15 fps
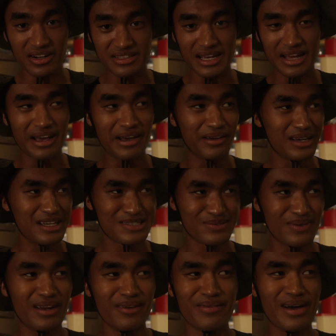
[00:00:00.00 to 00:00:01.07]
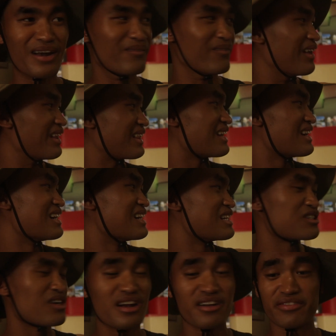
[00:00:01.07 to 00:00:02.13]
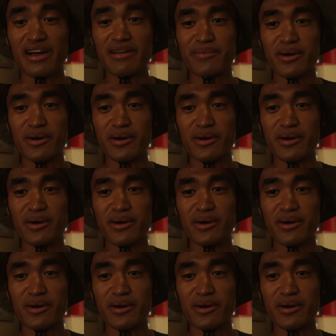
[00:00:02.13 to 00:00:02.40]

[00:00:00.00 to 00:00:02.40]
I, I spent about a month trying to find